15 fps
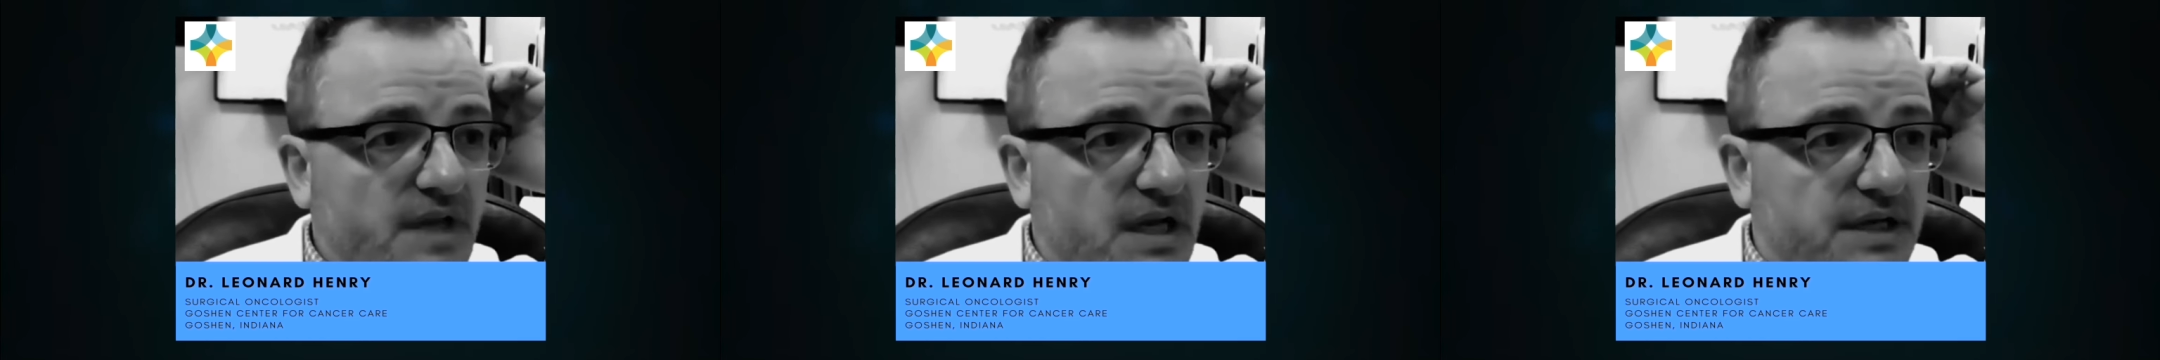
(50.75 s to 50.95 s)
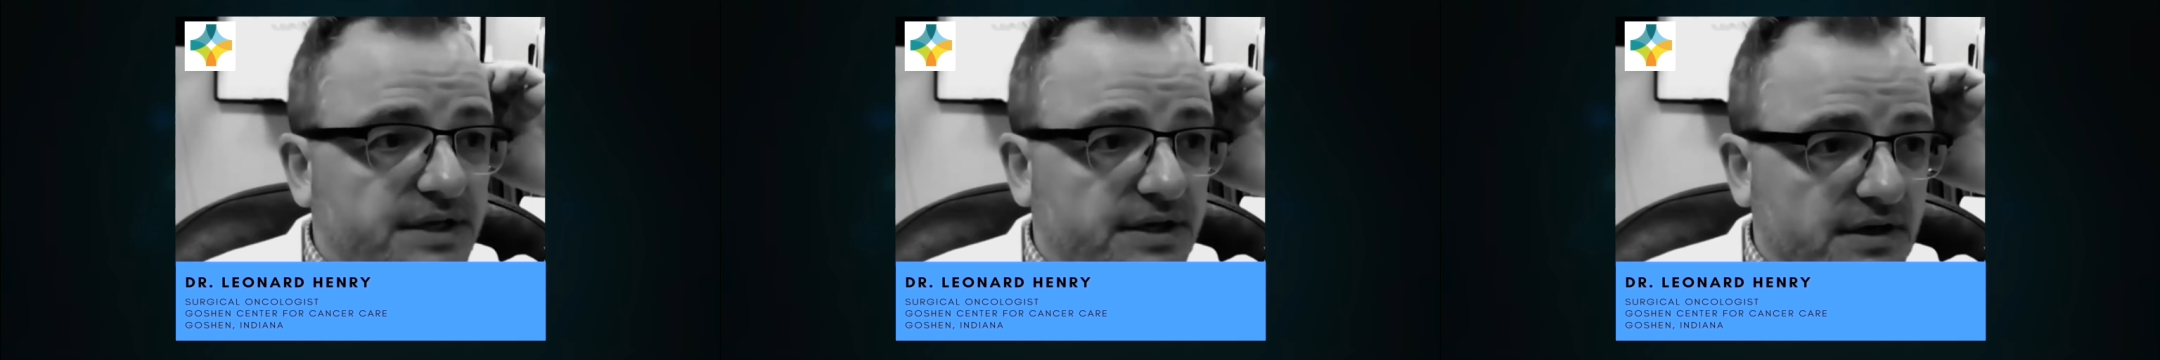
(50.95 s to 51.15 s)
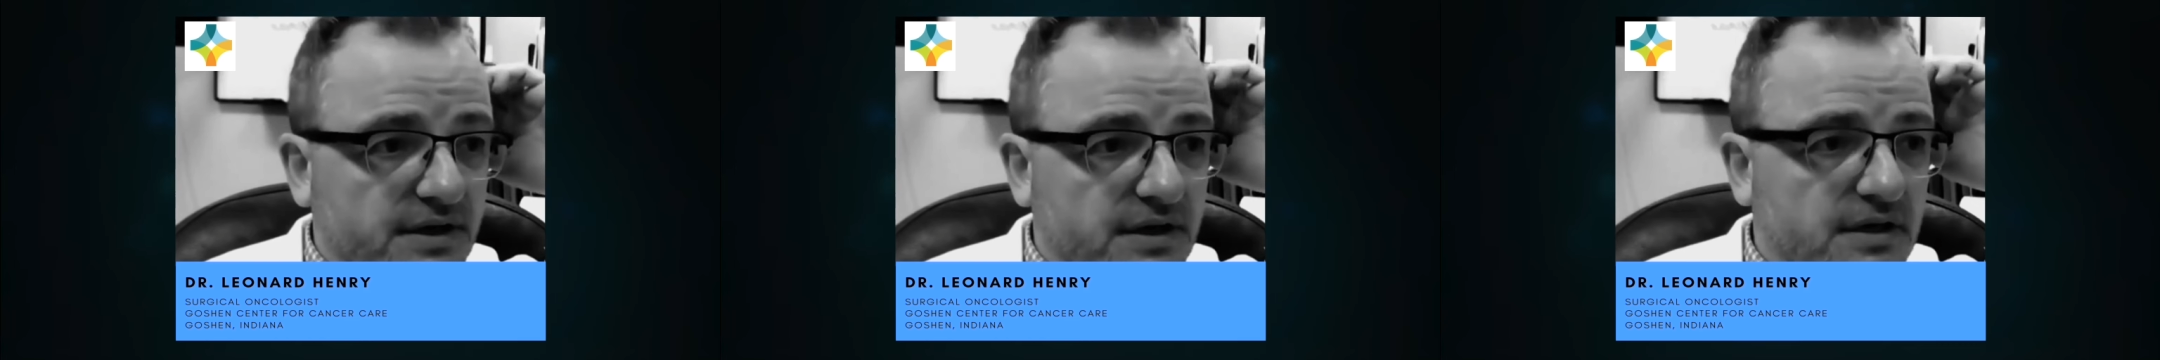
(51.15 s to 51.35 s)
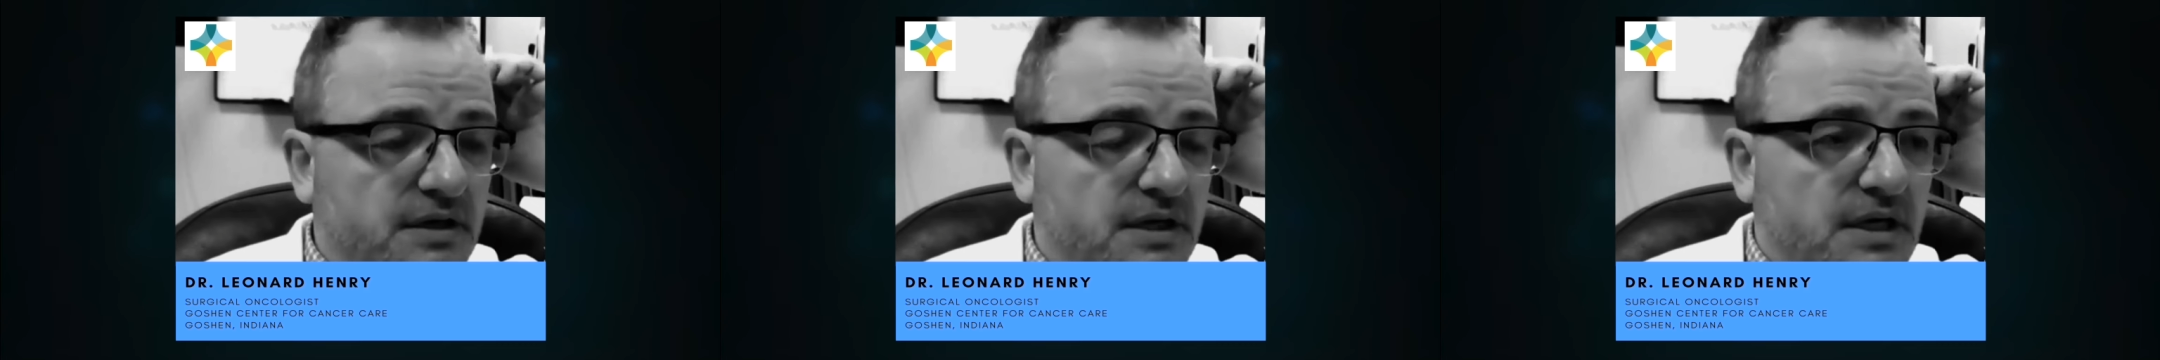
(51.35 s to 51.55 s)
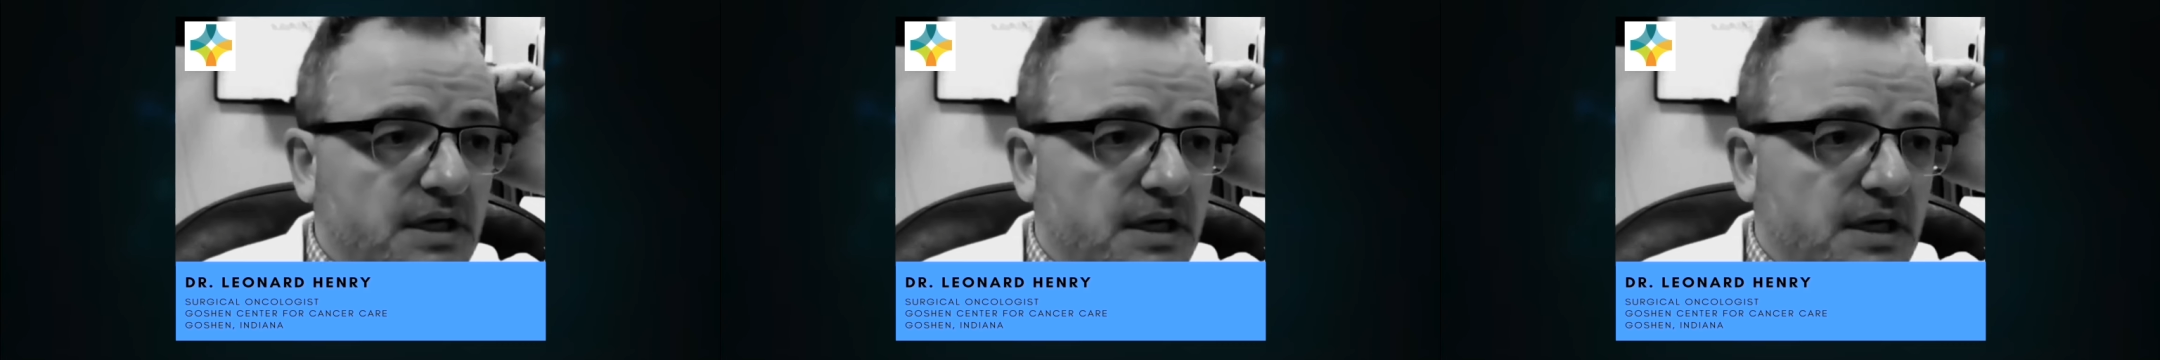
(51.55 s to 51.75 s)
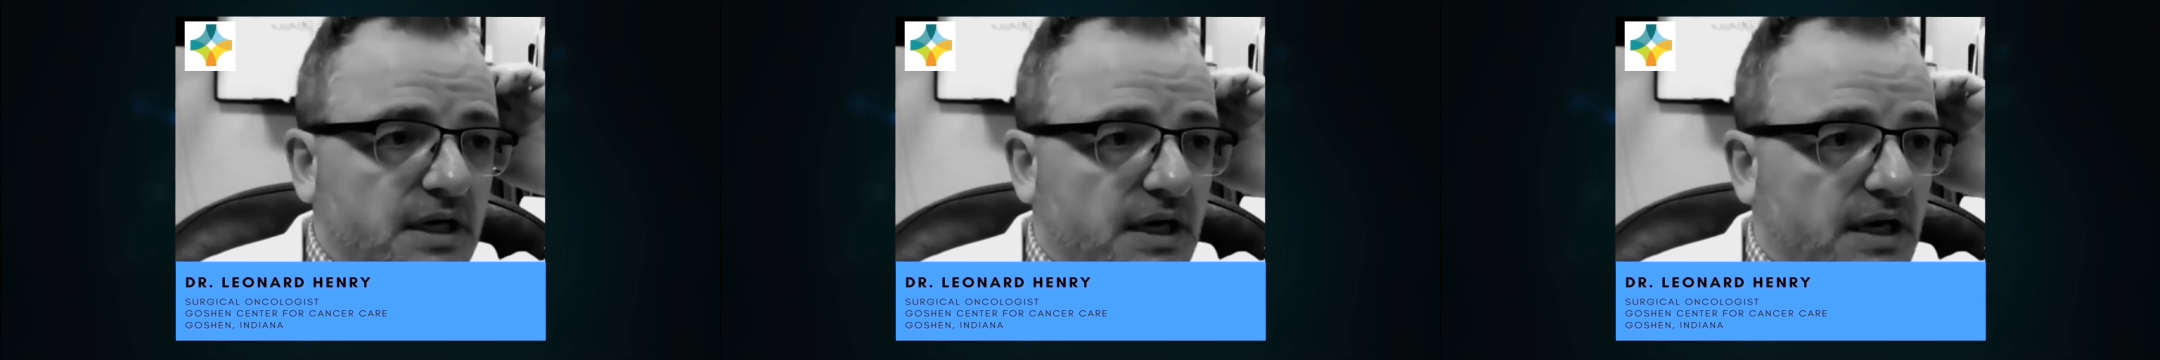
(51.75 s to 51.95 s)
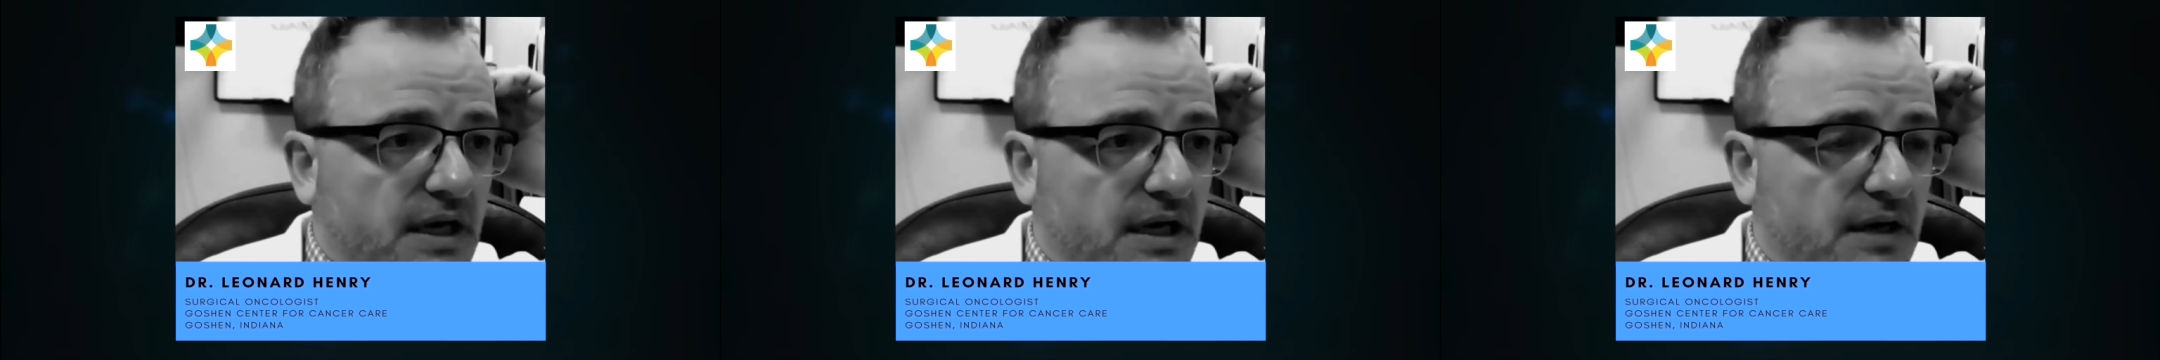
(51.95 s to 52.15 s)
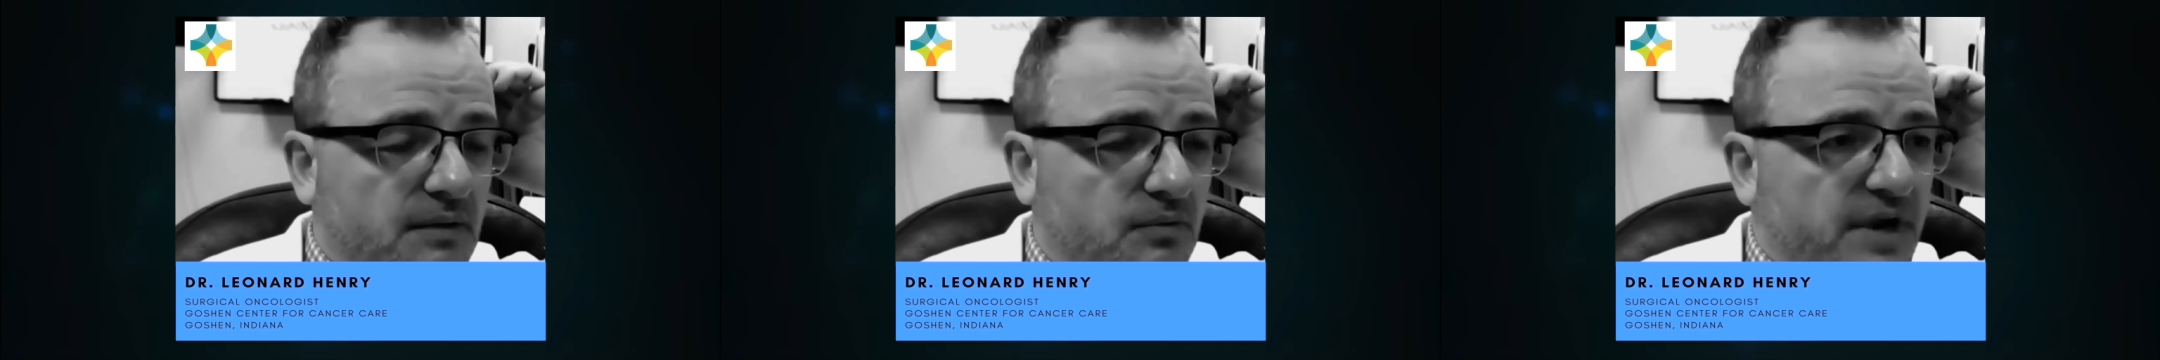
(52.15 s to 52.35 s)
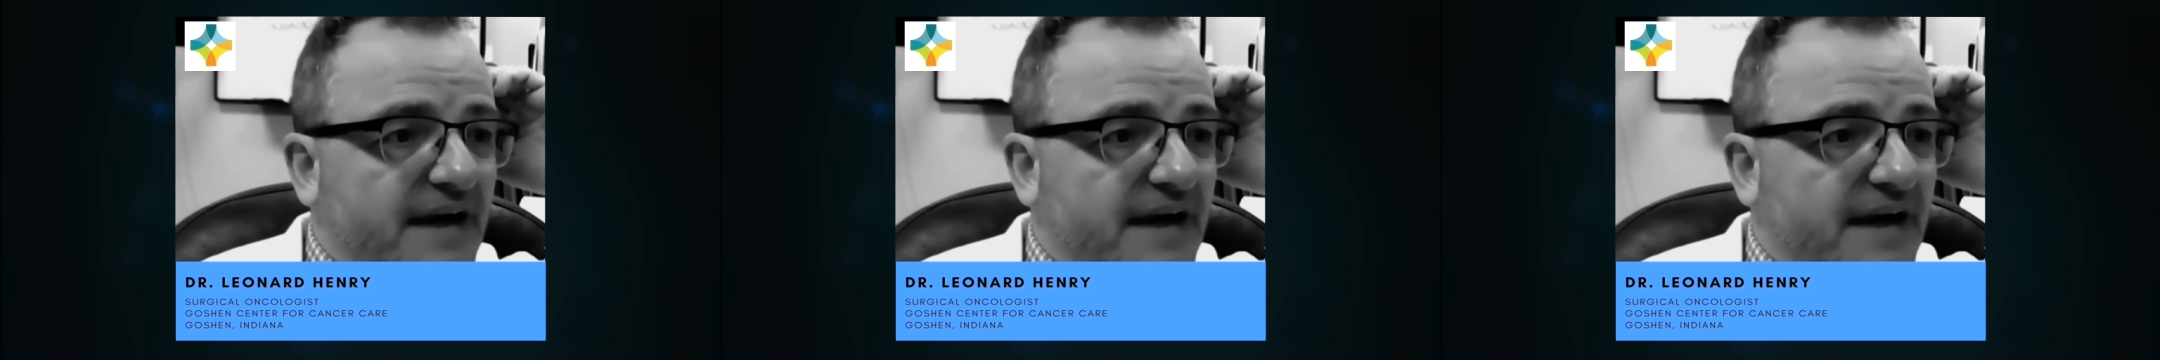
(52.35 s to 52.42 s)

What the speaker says: here, we